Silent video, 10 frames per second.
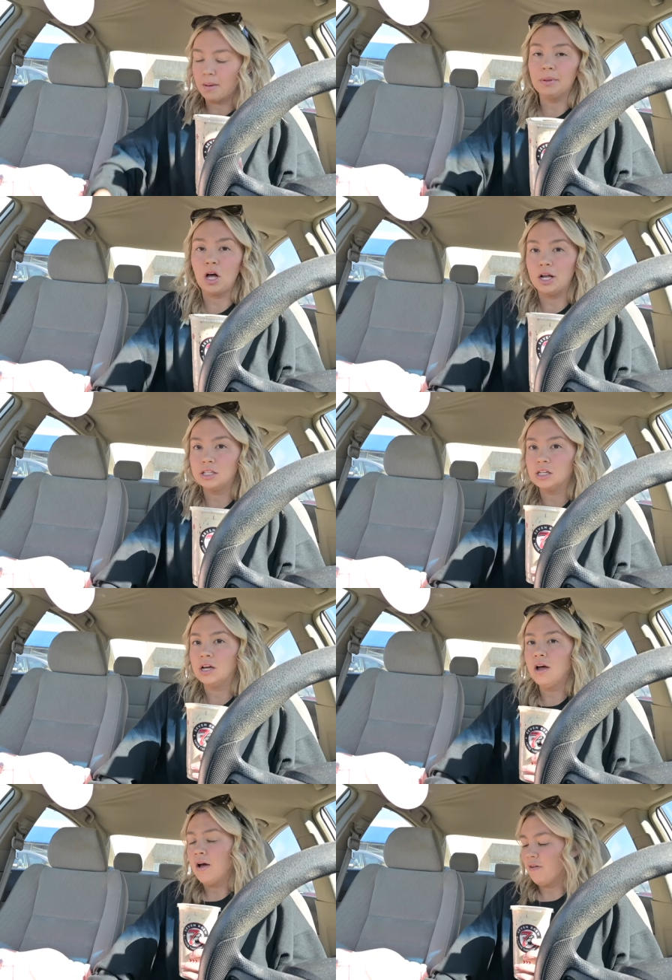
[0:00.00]

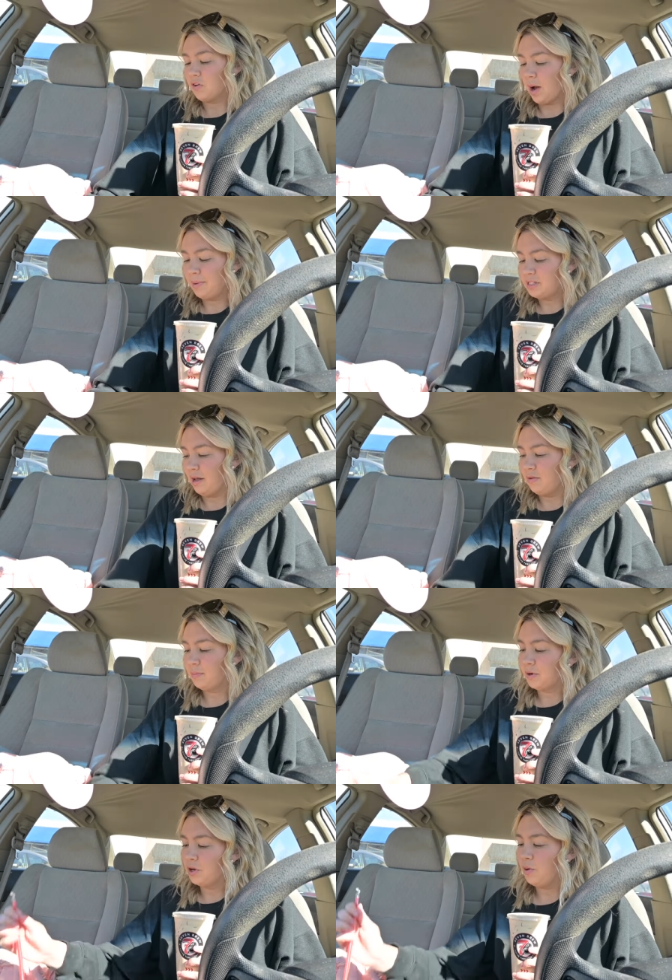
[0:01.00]
blondie from Seven
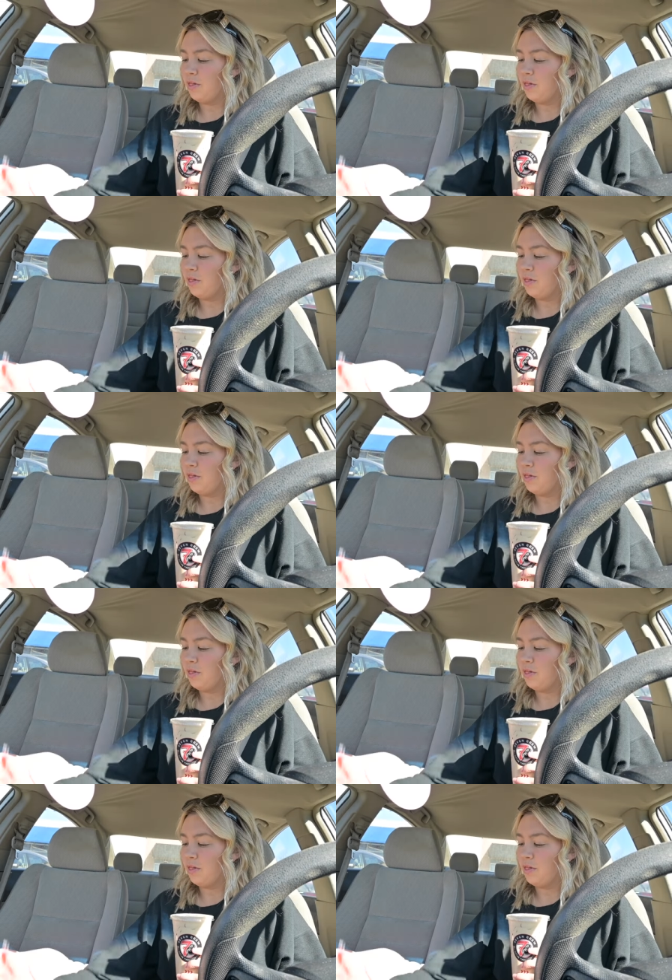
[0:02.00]
Brew.